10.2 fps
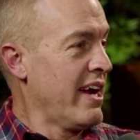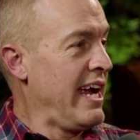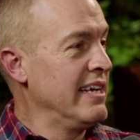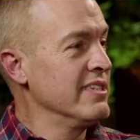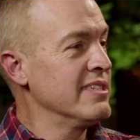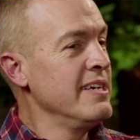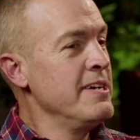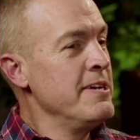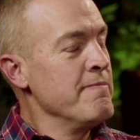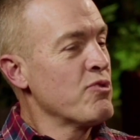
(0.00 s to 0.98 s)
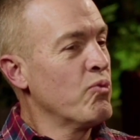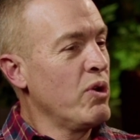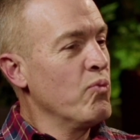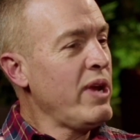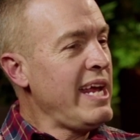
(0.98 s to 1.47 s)
And
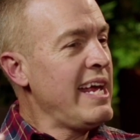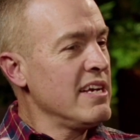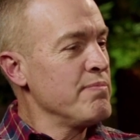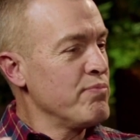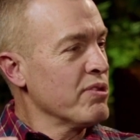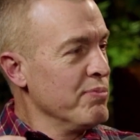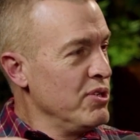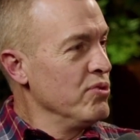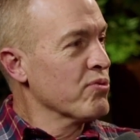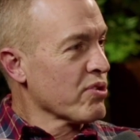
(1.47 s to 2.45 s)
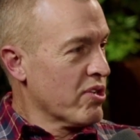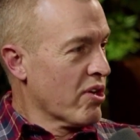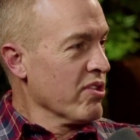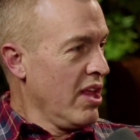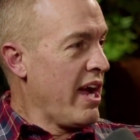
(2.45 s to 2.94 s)
when we end up with manure in
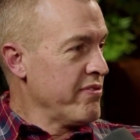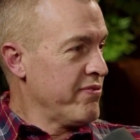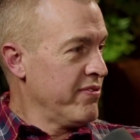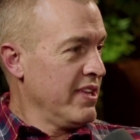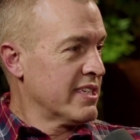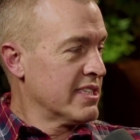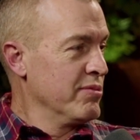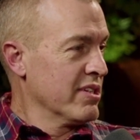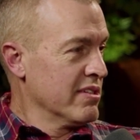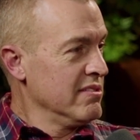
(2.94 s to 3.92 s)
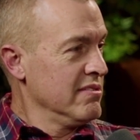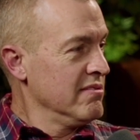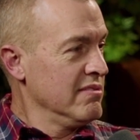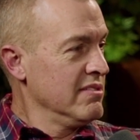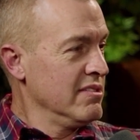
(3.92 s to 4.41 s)
our life, like someone
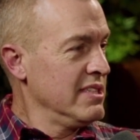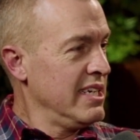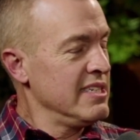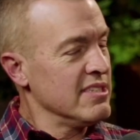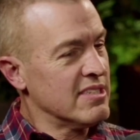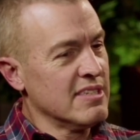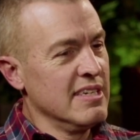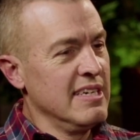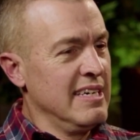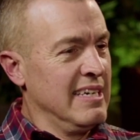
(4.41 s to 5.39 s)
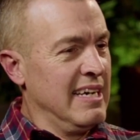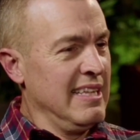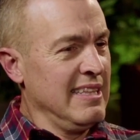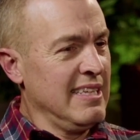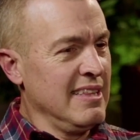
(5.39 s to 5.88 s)
you know that is a
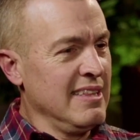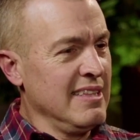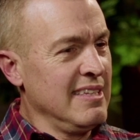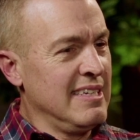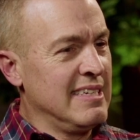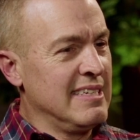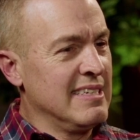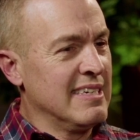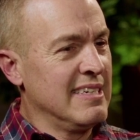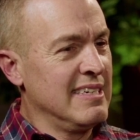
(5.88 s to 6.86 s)
little uh,